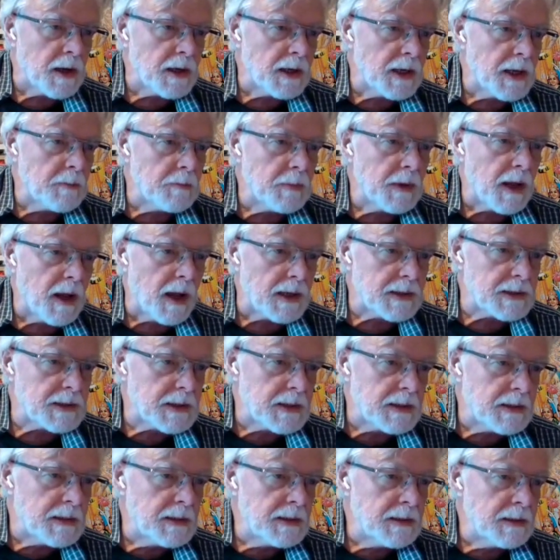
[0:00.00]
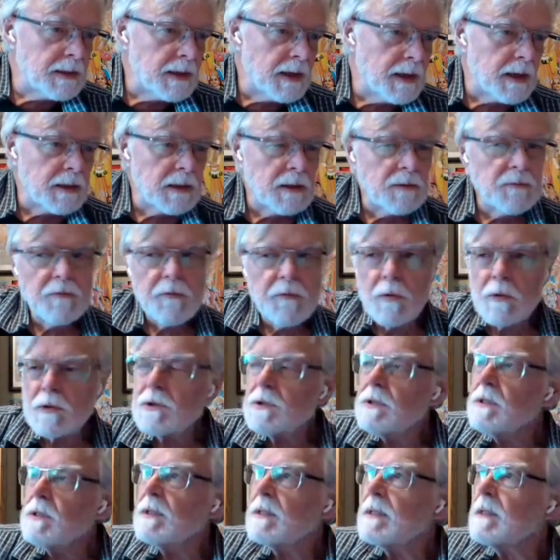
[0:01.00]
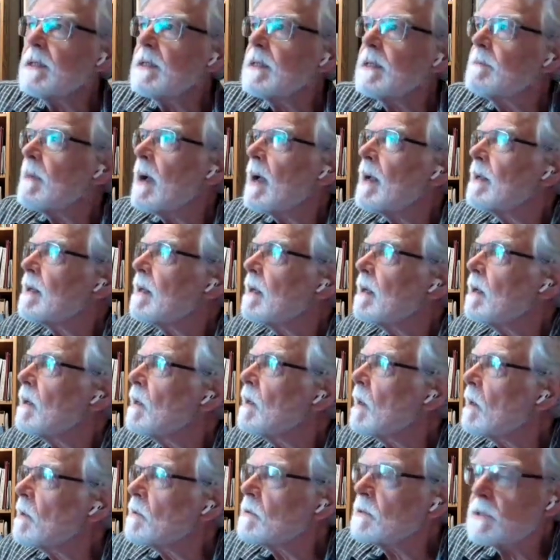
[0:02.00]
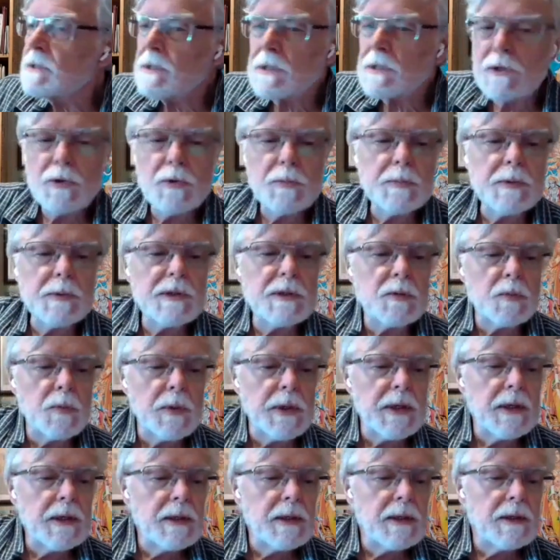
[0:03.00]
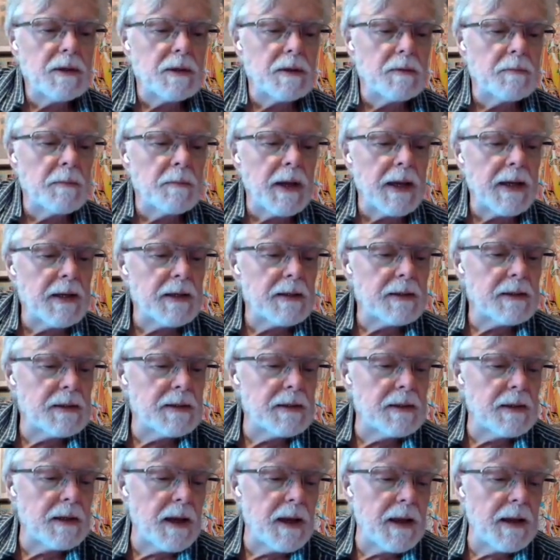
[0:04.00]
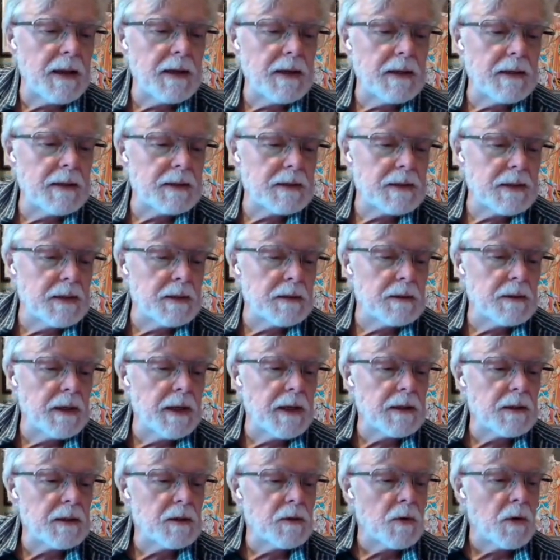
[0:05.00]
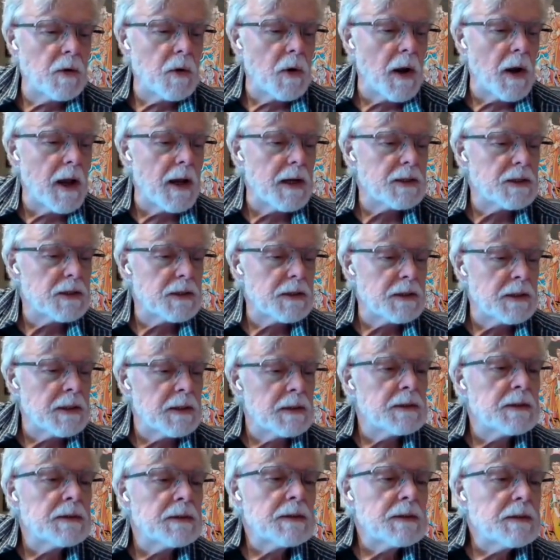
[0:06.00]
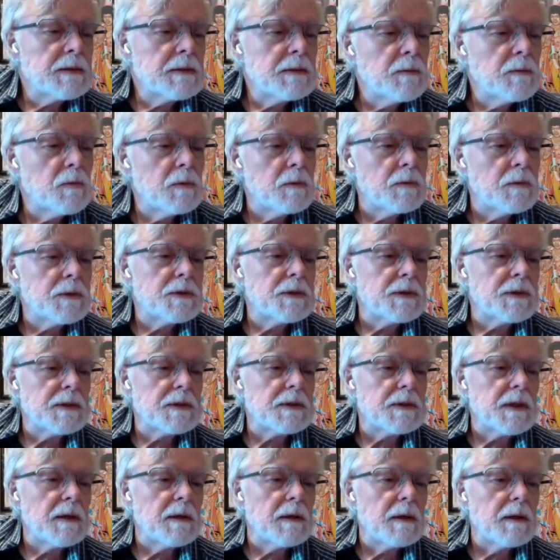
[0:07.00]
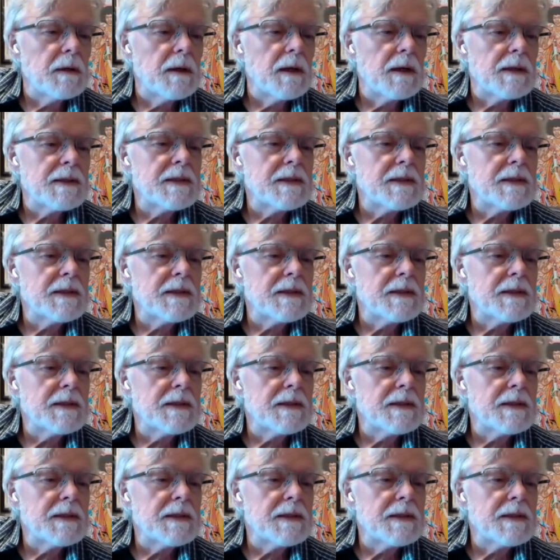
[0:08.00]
Lebkowski, and unfortunately my co-host Scoop Sweeney couldn't make it today. His internet crashed, which is a, a